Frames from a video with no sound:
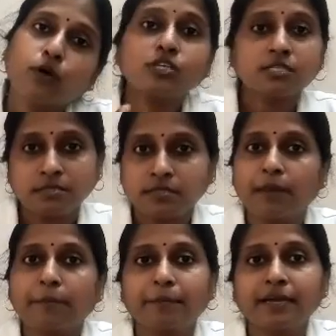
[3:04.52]
Because
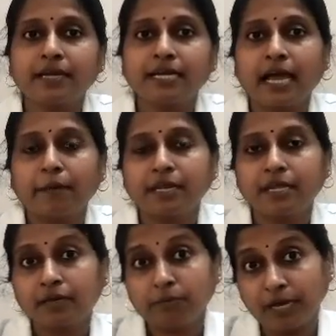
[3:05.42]
they may be
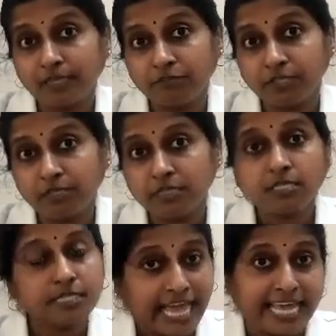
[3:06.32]
contaminated with
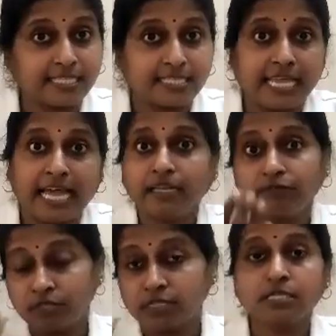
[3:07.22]
this eggs. And
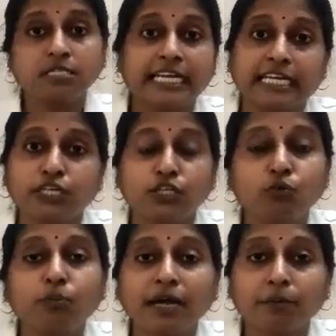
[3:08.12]
if this is getting
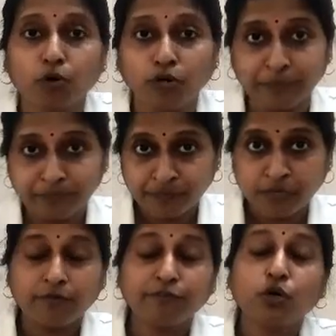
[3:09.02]
into my body
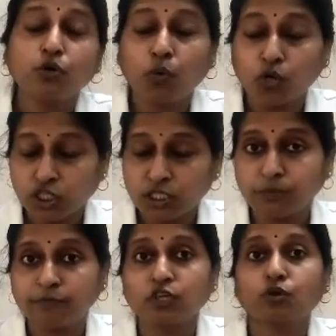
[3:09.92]
without
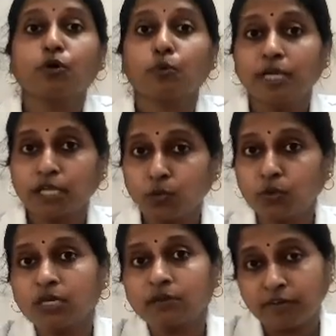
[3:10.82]
washing, without properly
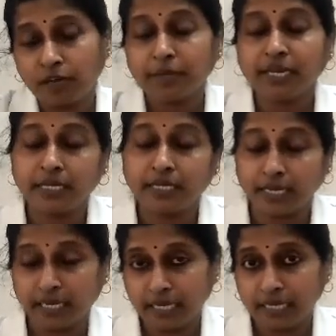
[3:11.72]
cooking, if I am
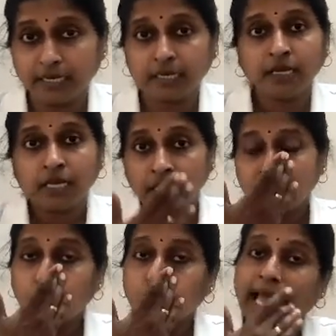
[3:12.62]
taking it in,
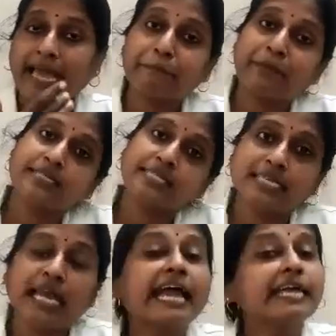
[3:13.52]
then what
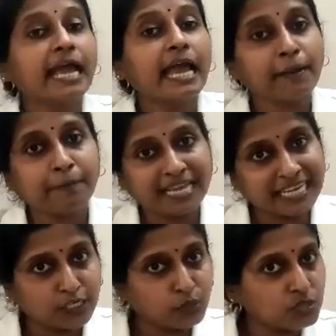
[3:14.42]
happens? I am
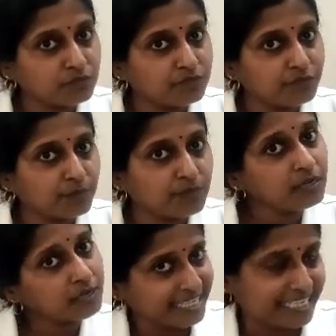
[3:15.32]
likely to suffer from
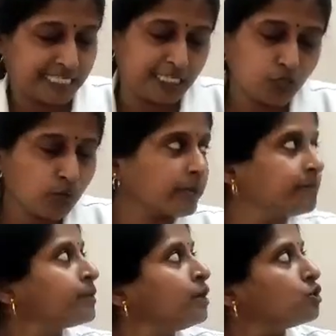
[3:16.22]
the disease.
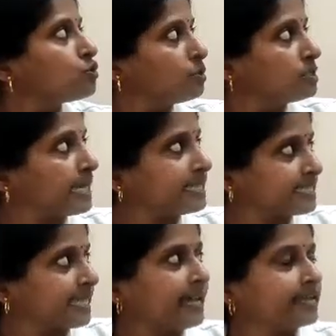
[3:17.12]
Okay. So this
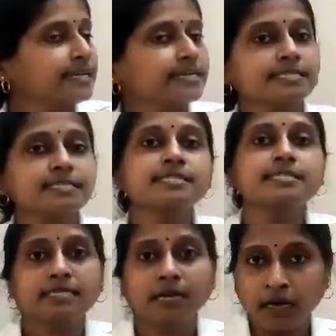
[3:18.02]

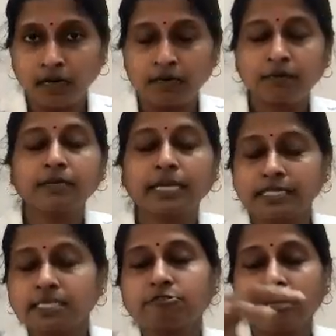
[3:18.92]
Ascariasis
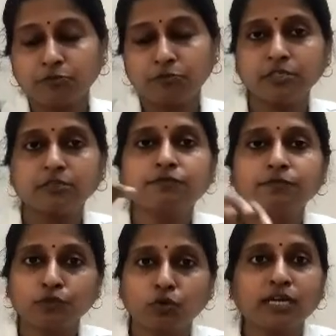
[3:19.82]
gets transmitted
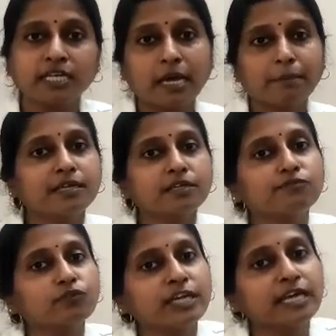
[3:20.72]
through
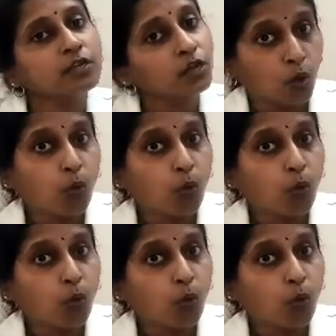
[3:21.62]
contaminated food and